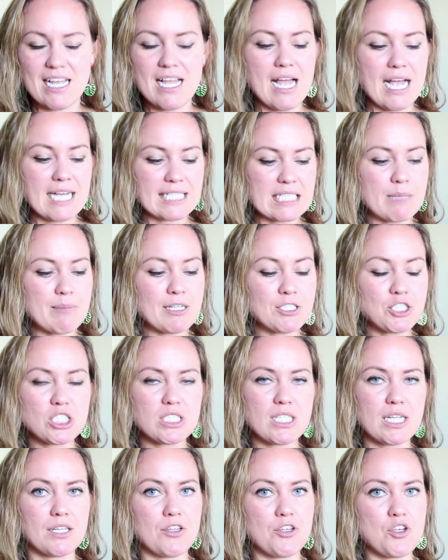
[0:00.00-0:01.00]
As I mentioned,
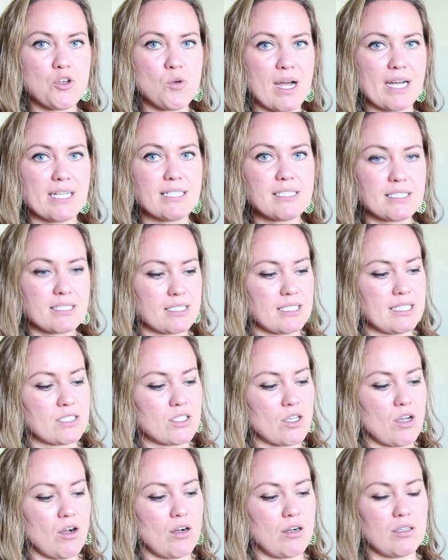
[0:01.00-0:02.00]
in the US, it's
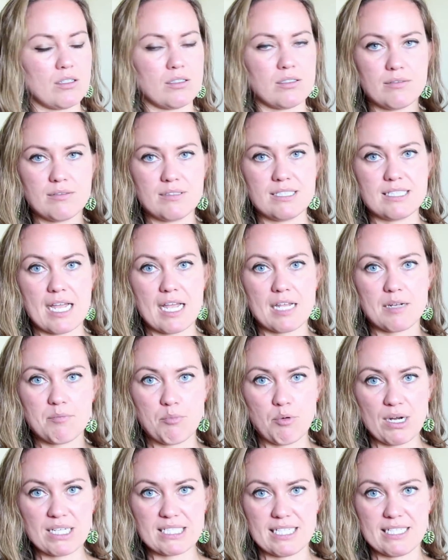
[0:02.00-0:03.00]
all dead
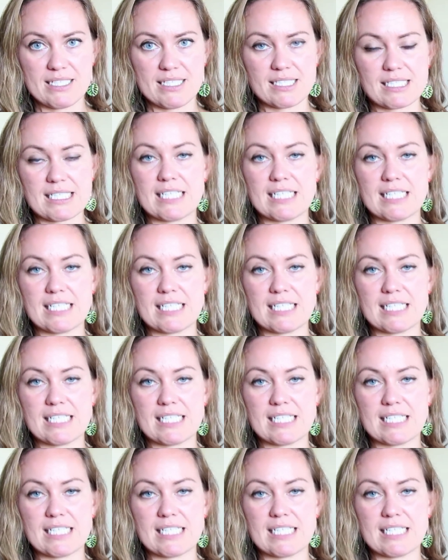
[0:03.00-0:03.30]
presidents.